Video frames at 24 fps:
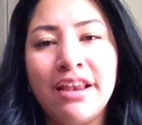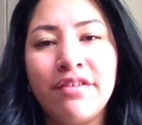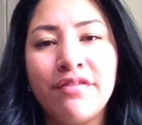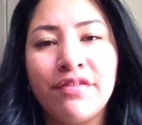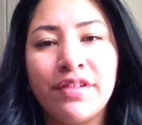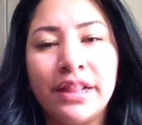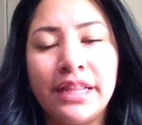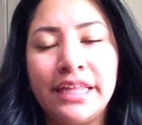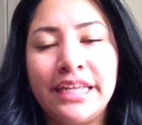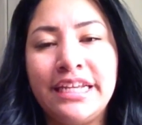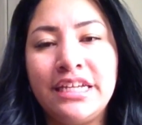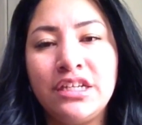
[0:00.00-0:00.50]
of
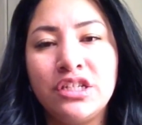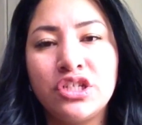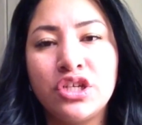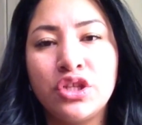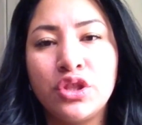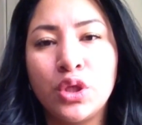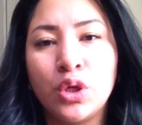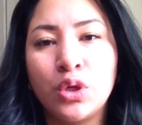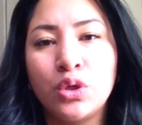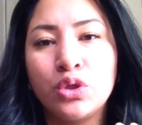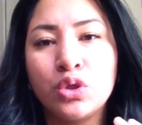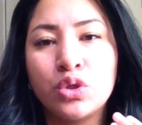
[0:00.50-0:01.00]
cling to
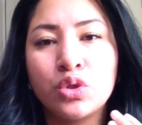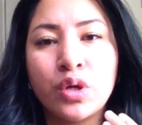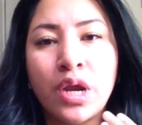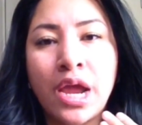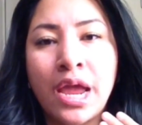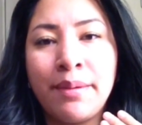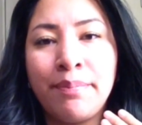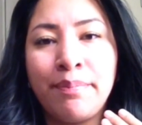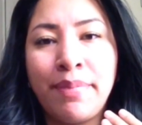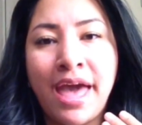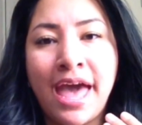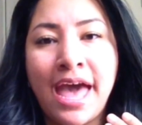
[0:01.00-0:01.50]
those dry
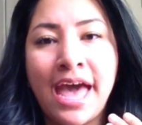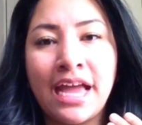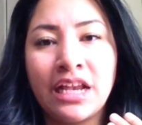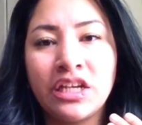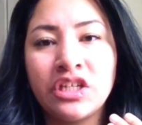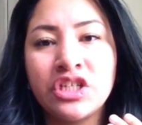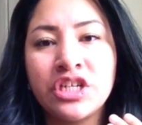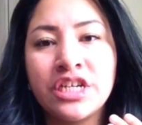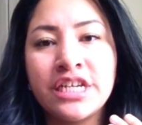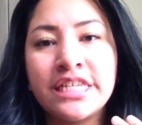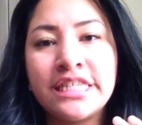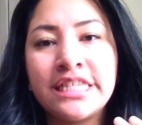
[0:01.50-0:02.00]

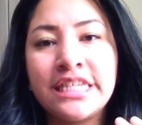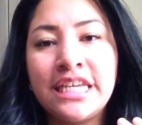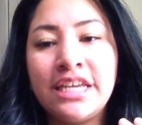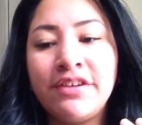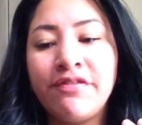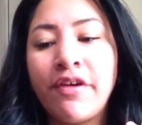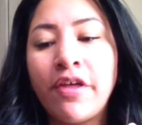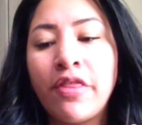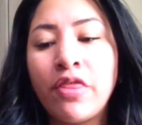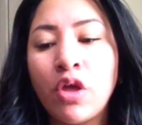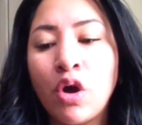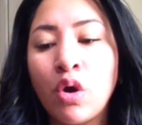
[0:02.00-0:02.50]
patches,
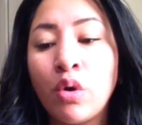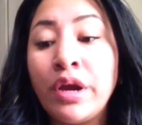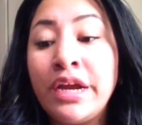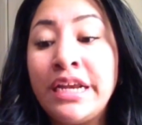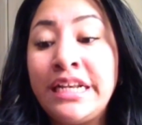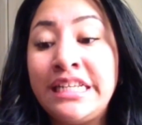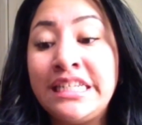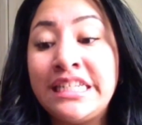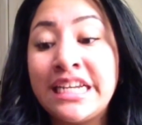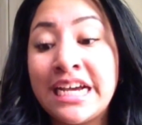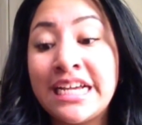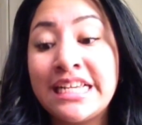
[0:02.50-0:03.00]
even though
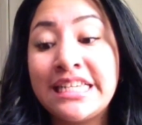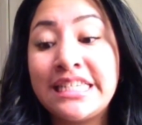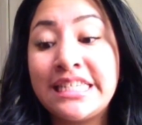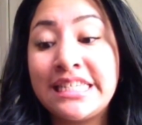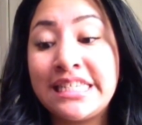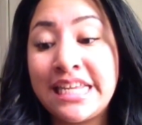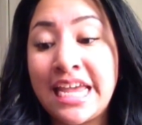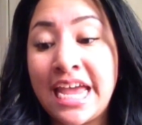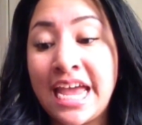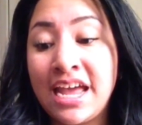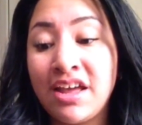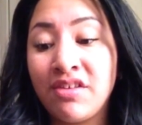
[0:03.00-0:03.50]
it does
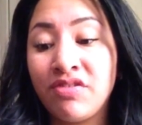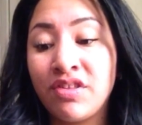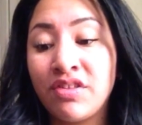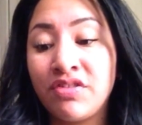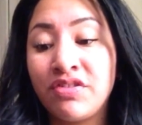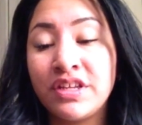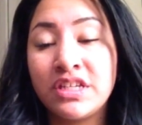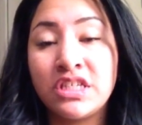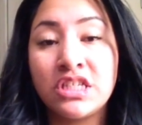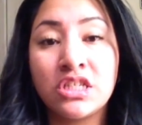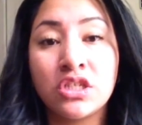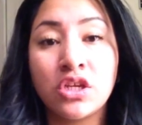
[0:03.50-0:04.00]
say that
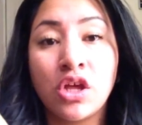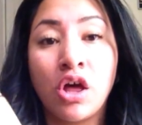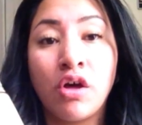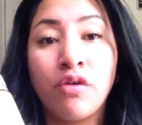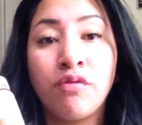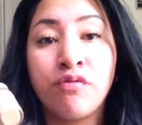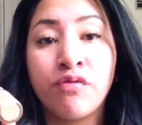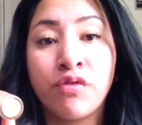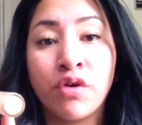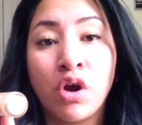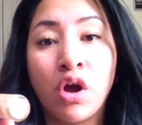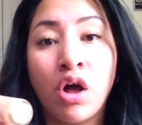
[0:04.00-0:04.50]
this is
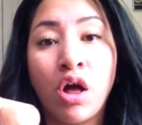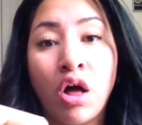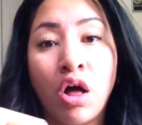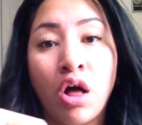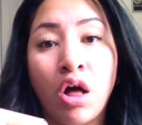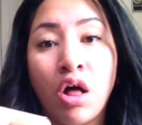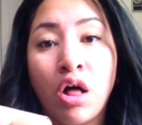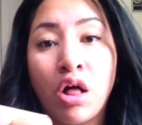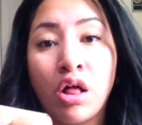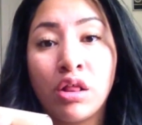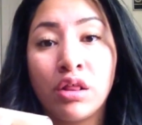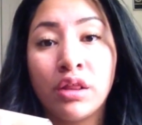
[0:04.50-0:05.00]
for
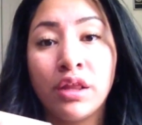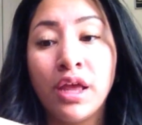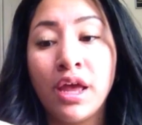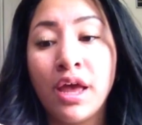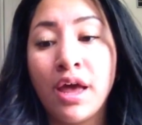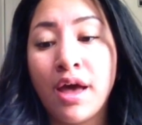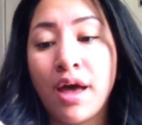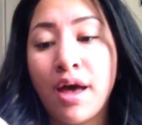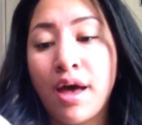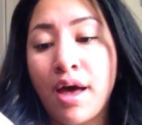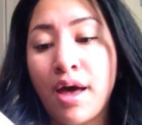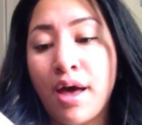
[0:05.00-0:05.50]
all
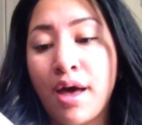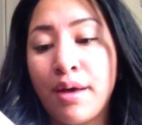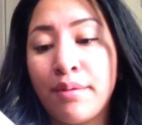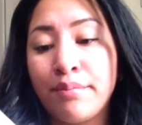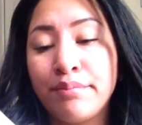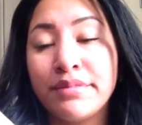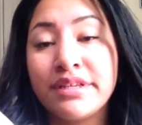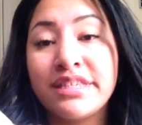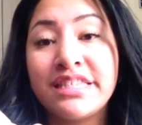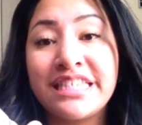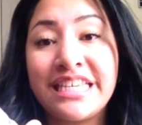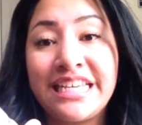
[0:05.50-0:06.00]

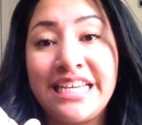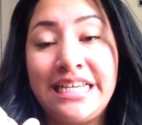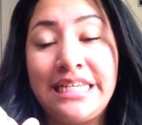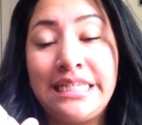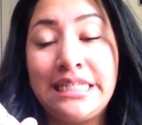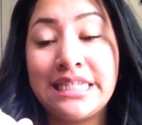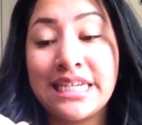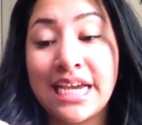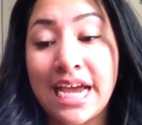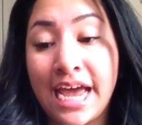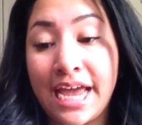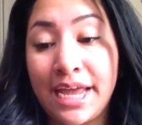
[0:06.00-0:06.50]
skin
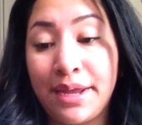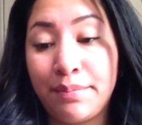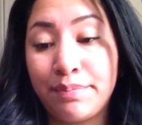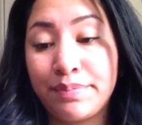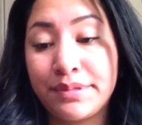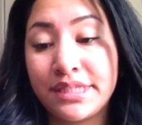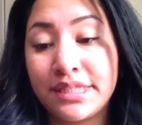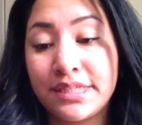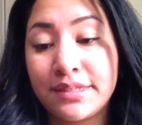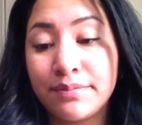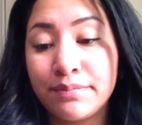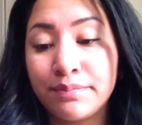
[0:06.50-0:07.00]

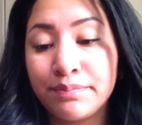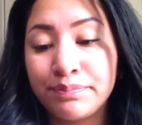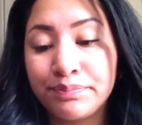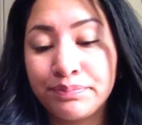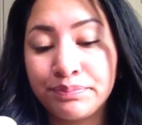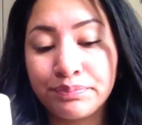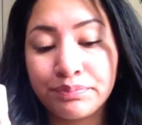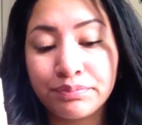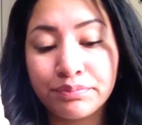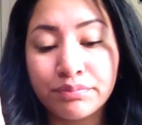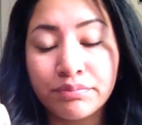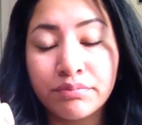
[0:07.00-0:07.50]
types.
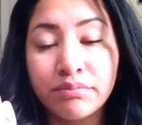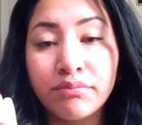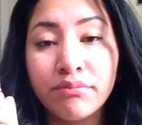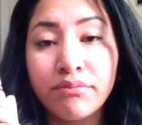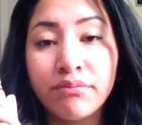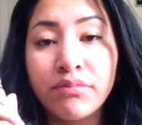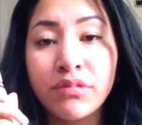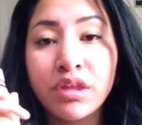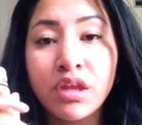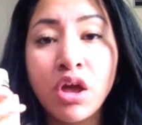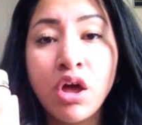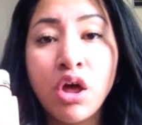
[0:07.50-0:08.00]

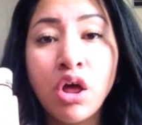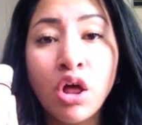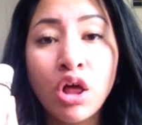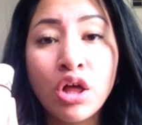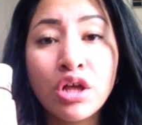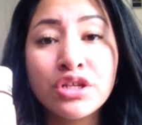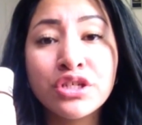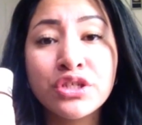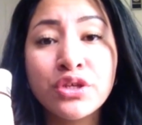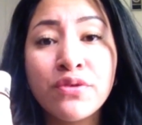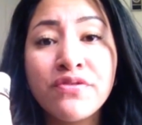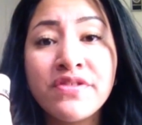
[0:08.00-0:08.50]

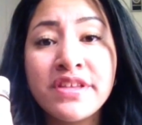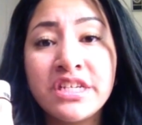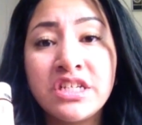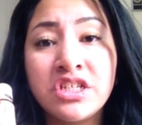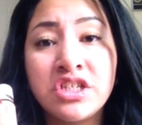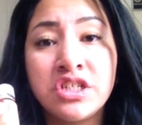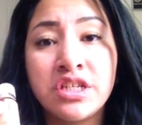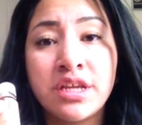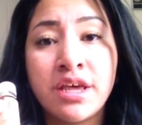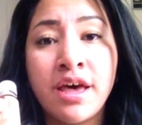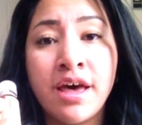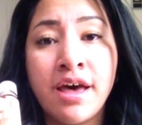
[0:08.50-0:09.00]
Also,
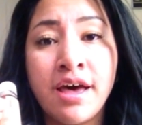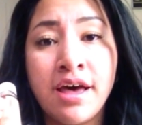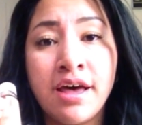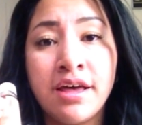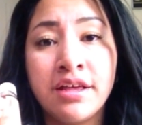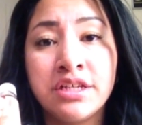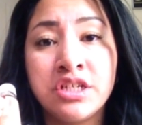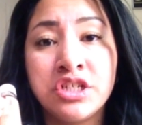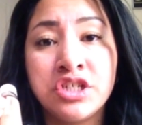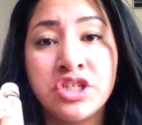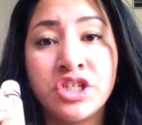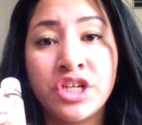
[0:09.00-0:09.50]
this
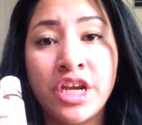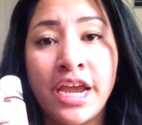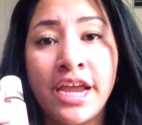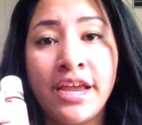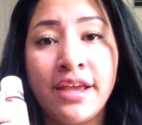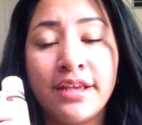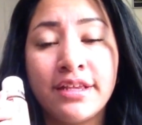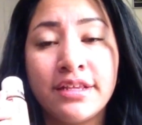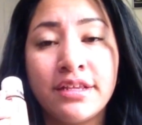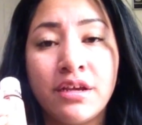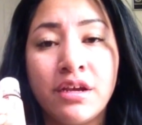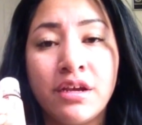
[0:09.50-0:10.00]
shade,